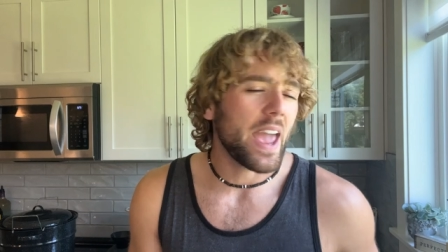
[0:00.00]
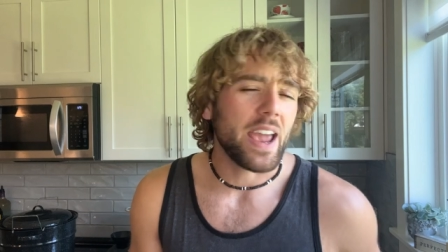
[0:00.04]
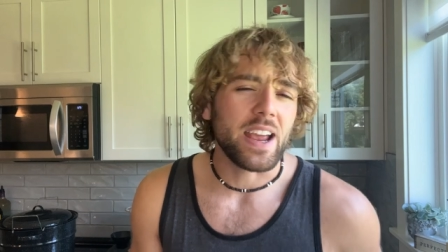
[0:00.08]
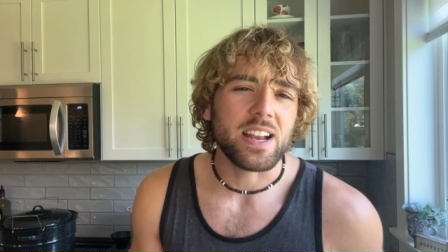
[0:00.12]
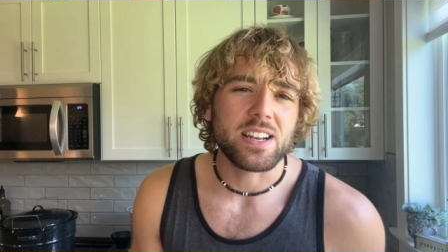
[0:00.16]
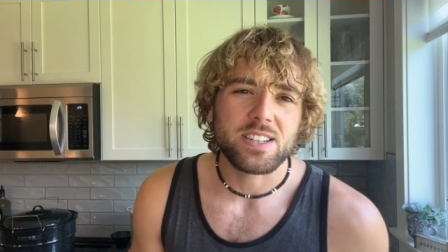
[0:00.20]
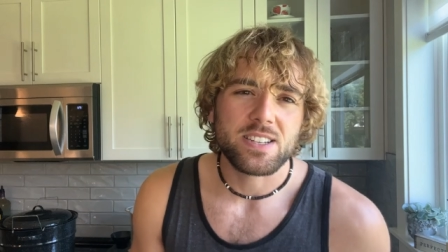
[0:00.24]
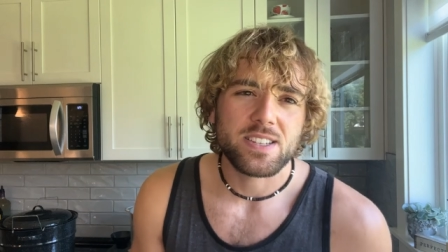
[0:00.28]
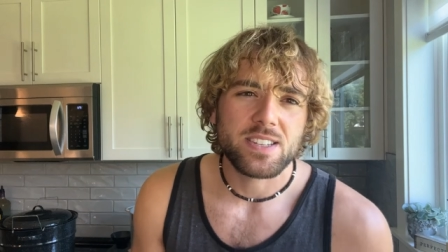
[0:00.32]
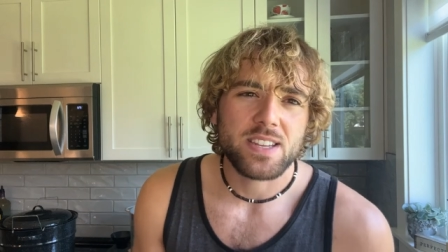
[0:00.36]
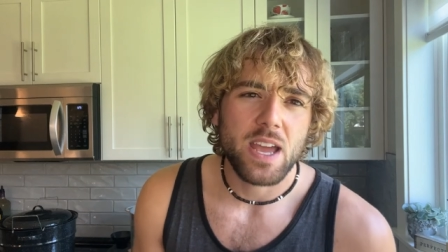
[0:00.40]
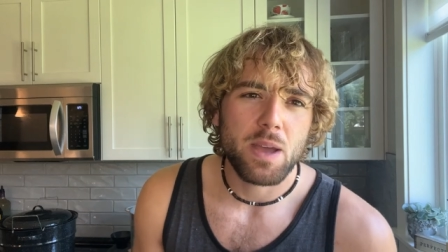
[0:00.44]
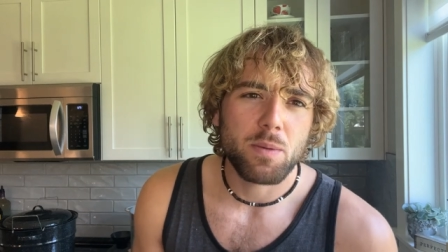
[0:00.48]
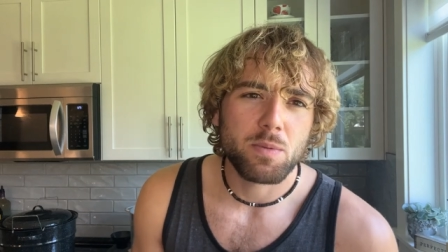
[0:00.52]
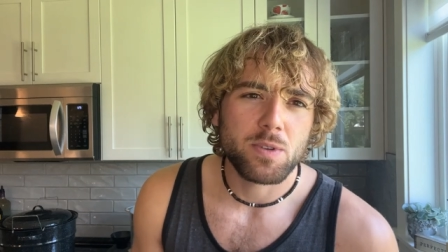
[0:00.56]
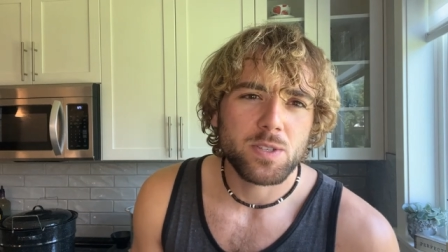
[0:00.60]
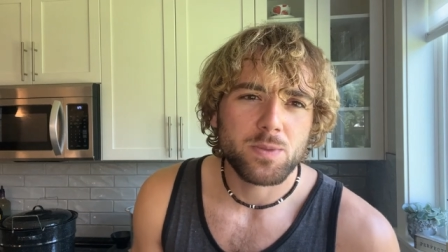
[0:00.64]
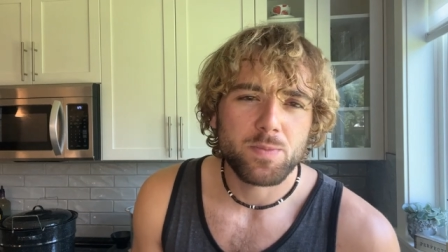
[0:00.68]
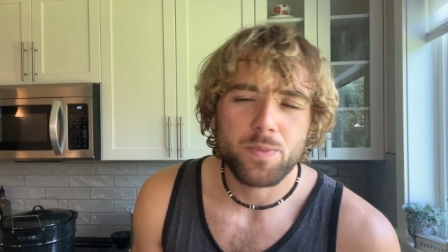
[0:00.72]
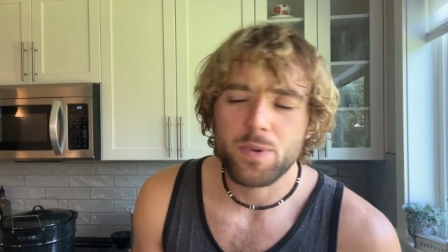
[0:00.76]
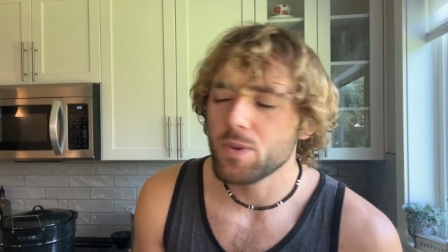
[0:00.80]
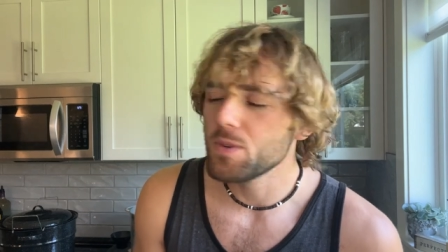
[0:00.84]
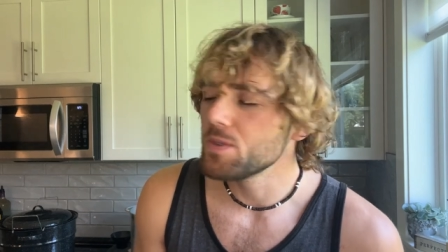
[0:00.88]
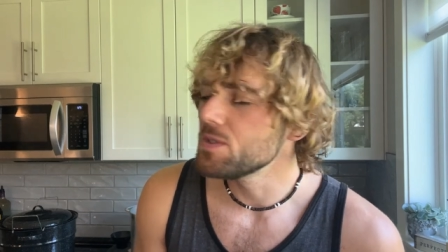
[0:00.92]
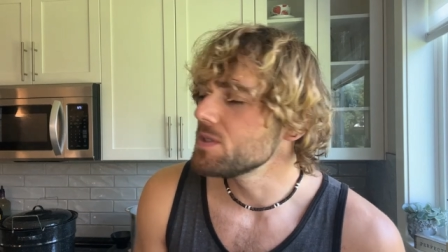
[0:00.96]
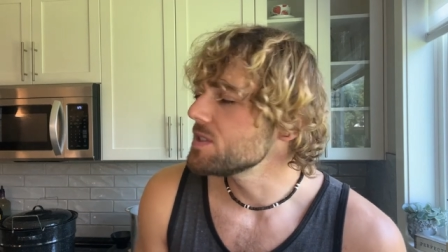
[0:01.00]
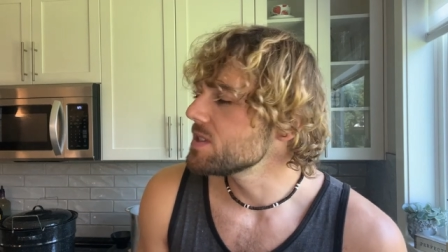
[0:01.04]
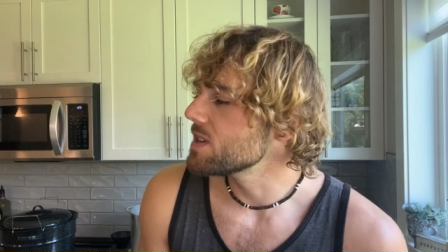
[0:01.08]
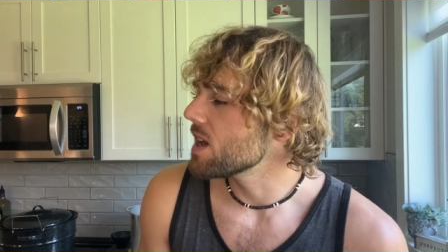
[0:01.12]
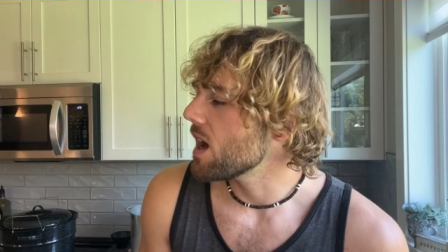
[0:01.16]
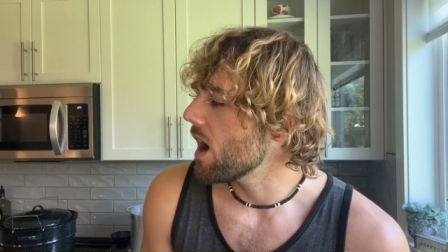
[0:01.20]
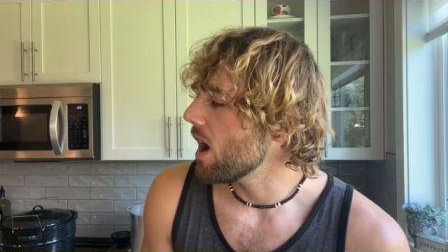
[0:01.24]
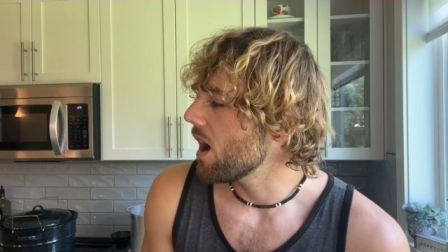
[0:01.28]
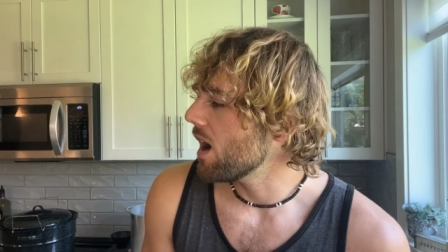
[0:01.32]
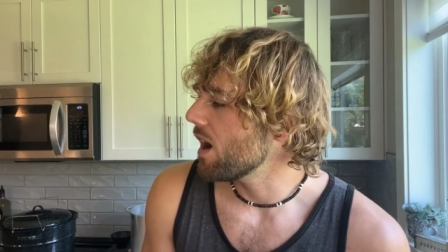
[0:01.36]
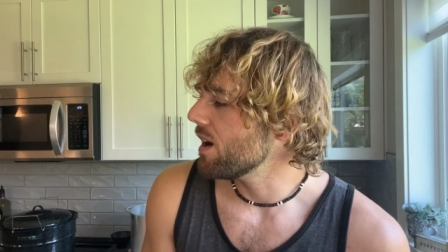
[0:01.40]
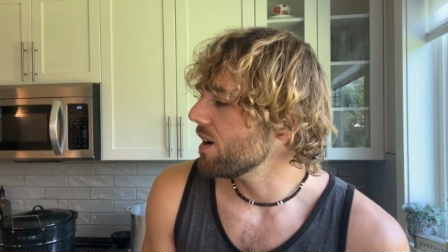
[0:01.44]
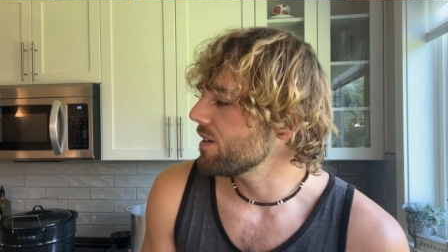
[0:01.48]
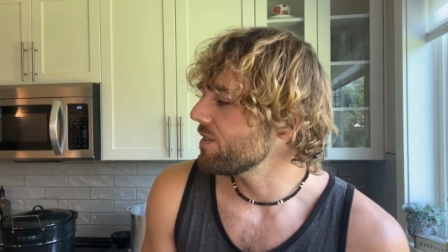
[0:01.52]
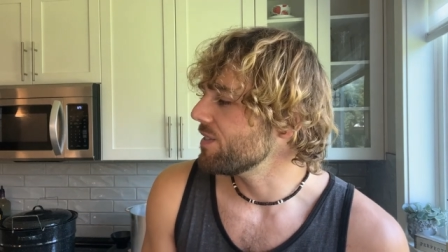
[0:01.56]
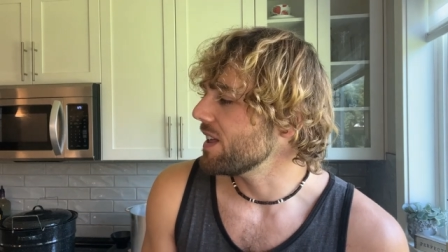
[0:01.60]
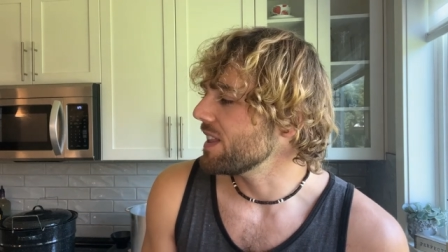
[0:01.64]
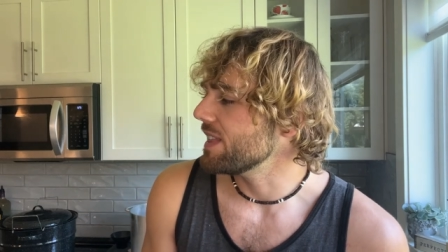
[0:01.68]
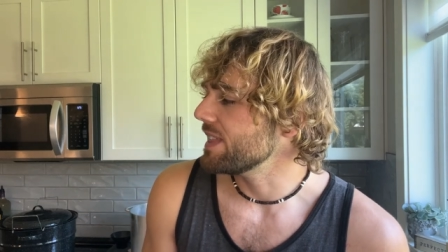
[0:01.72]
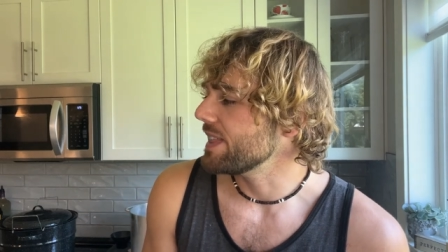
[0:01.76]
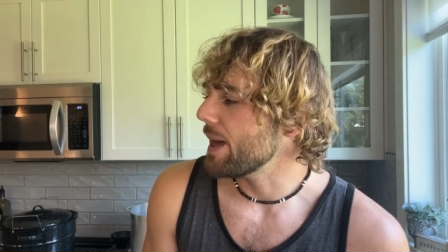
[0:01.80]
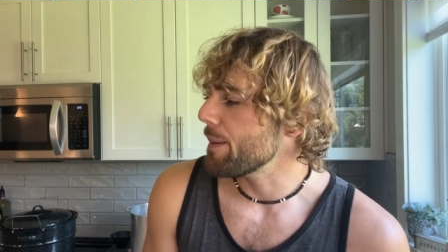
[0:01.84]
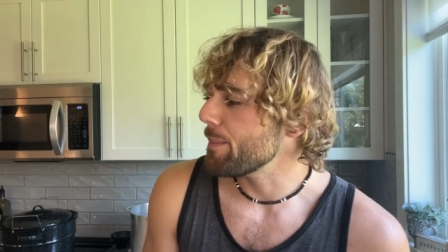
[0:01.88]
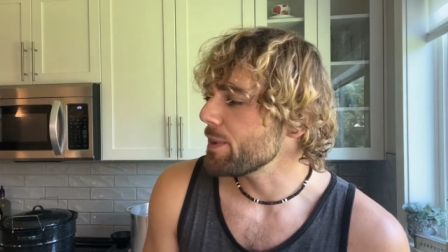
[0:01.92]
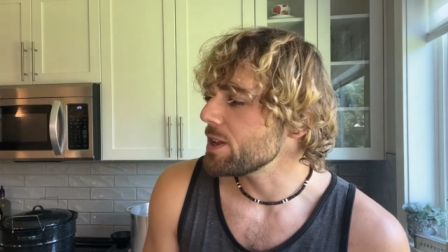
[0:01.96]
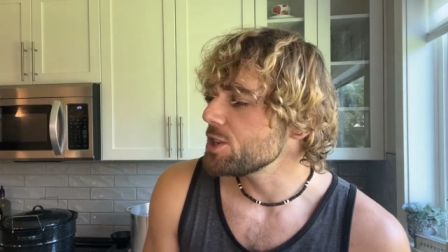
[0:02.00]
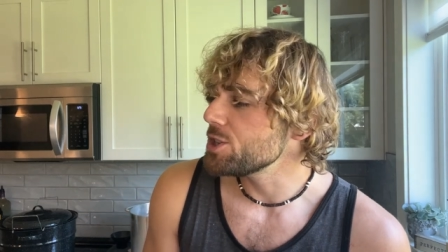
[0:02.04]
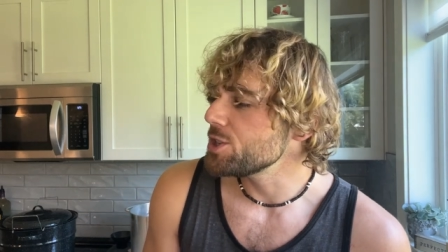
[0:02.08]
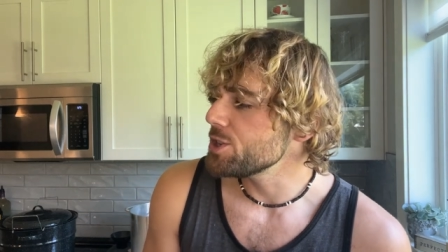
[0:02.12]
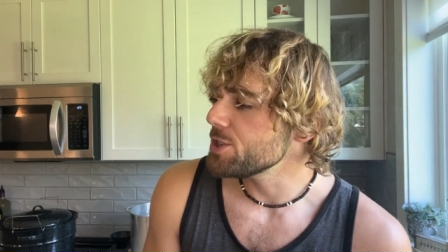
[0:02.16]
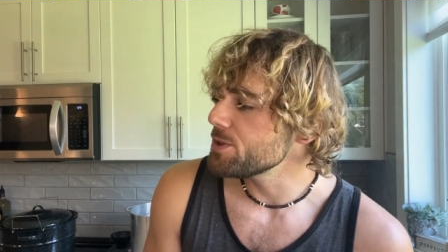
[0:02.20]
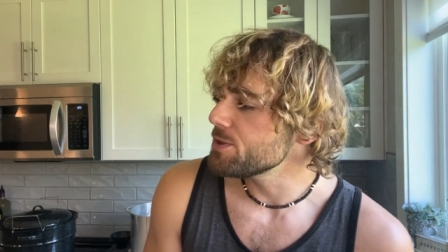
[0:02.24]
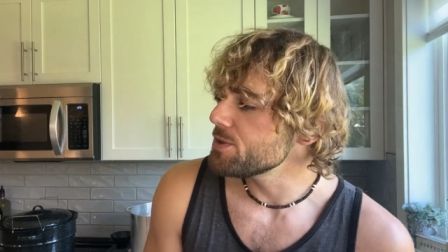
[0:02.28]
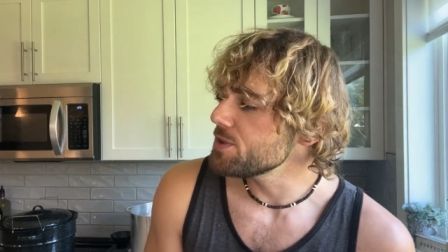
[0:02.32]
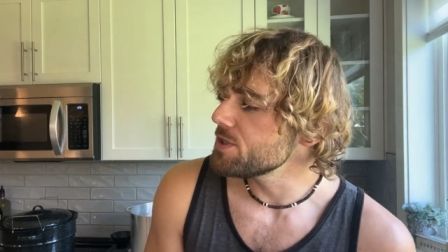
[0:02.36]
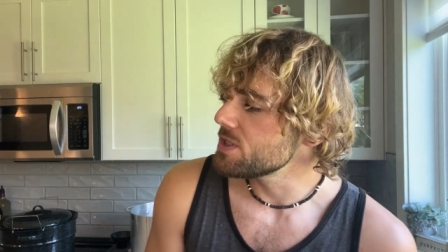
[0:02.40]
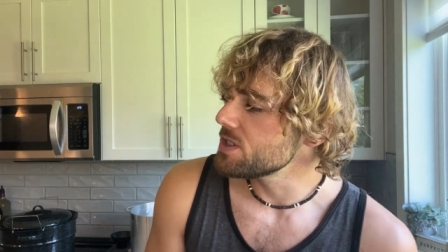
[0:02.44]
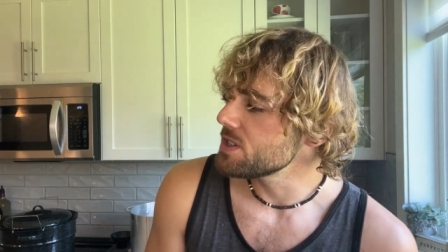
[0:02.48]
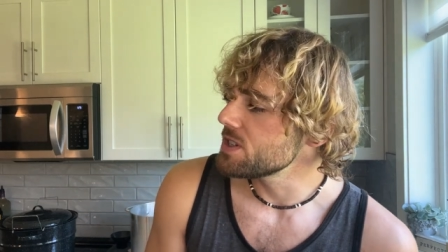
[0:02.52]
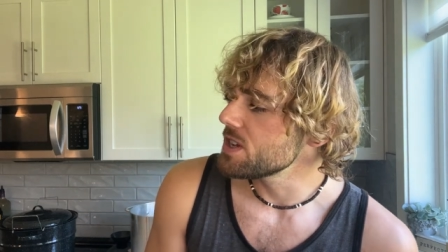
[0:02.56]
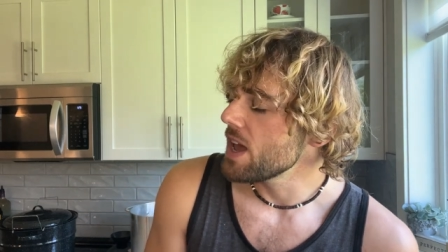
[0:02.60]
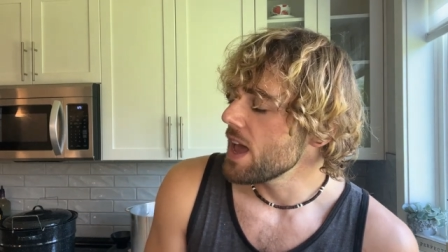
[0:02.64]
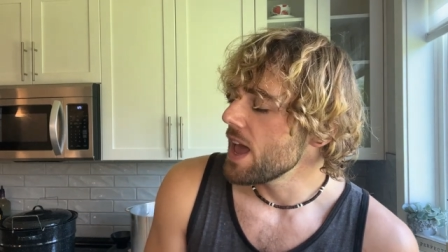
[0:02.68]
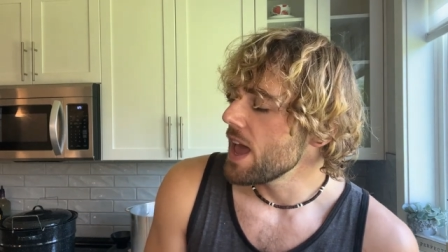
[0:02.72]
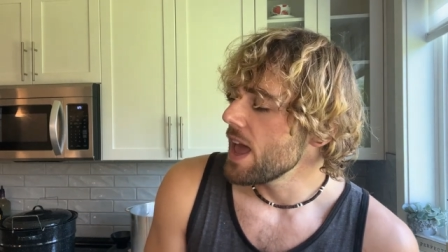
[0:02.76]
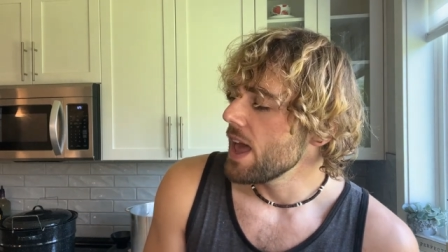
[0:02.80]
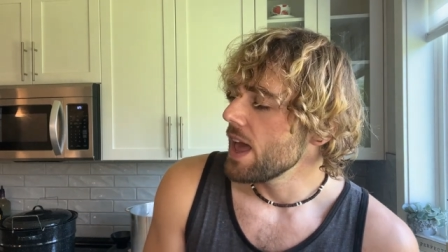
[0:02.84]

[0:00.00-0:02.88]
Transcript: 8 tablespoons of lemon juice.